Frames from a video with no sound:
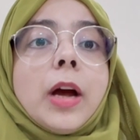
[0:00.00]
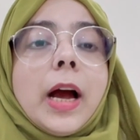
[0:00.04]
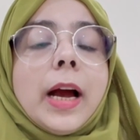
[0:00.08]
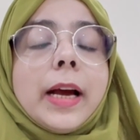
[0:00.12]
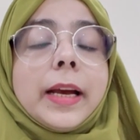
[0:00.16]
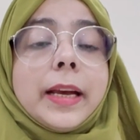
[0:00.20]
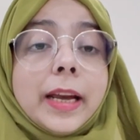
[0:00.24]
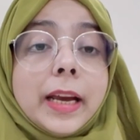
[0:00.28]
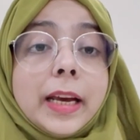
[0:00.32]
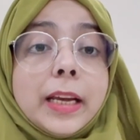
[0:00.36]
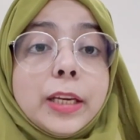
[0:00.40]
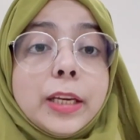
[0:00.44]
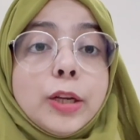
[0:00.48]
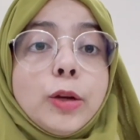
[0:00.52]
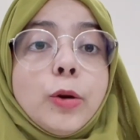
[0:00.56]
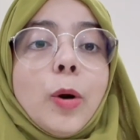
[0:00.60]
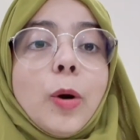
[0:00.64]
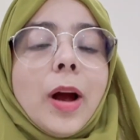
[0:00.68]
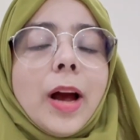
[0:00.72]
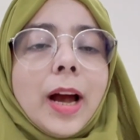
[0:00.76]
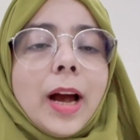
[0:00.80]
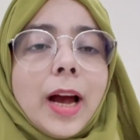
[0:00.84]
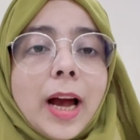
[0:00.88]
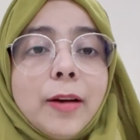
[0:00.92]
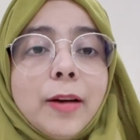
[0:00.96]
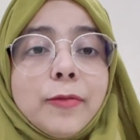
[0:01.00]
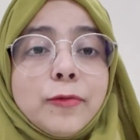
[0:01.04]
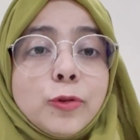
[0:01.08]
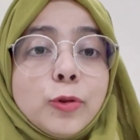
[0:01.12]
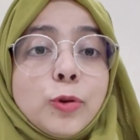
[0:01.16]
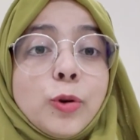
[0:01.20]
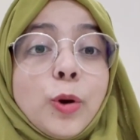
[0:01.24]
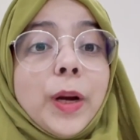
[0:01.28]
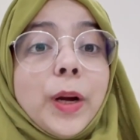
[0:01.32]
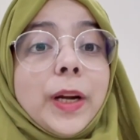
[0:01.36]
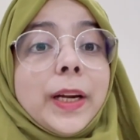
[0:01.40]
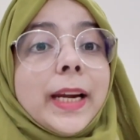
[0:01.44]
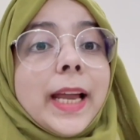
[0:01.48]
Again, you have to
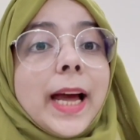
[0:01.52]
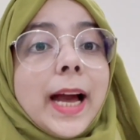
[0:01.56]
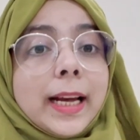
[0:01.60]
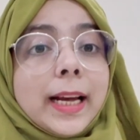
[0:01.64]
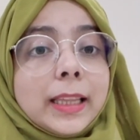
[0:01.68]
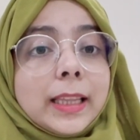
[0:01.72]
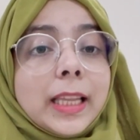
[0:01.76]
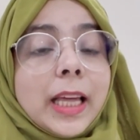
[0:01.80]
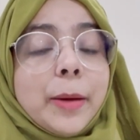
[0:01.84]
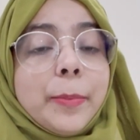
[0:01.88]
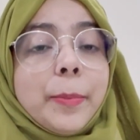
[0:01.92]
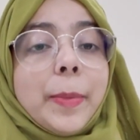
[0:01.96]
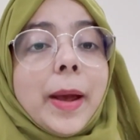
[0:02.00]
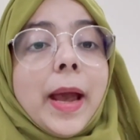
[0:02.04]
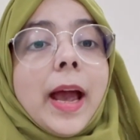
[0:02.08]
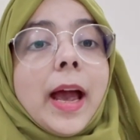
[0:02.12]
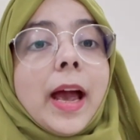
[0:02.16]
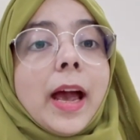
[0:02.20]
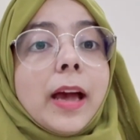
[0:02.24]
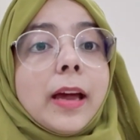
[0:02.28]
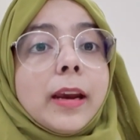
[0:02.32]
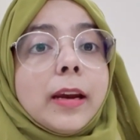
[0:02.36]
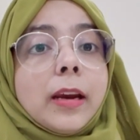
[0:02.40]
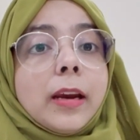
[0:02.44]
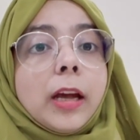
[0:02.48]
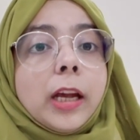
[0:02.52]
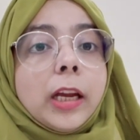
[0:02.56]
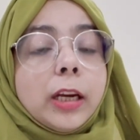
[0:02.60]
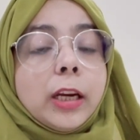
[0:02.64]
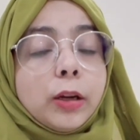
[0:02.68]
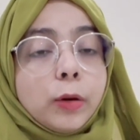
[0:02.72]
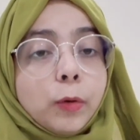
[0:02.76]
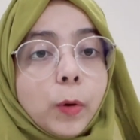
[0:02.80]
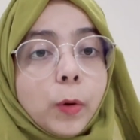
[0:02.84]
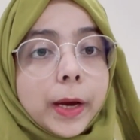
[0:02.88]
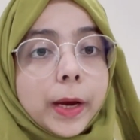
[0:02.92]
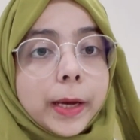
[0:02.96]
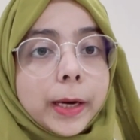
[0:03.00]
contact them and
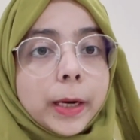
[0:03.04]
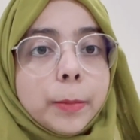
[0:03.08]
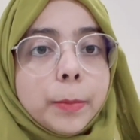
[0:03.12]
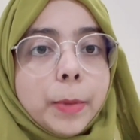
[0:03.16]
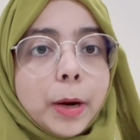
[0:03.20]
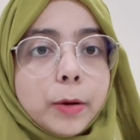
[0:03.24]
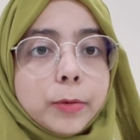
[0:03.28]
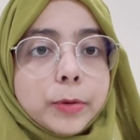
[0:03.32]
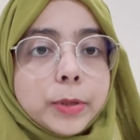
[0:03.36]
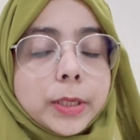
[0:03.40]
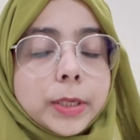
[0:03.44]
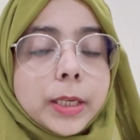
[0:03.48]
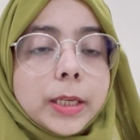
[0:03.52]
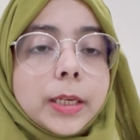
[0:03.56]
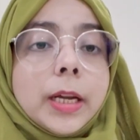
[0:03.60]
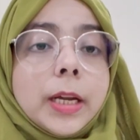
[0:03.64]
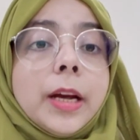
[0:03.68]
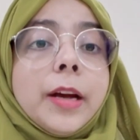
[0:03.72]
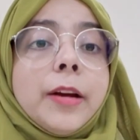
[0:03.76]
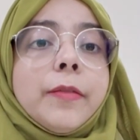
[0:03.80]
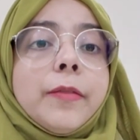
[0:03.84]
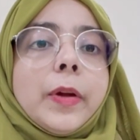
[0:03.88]
inquire about it,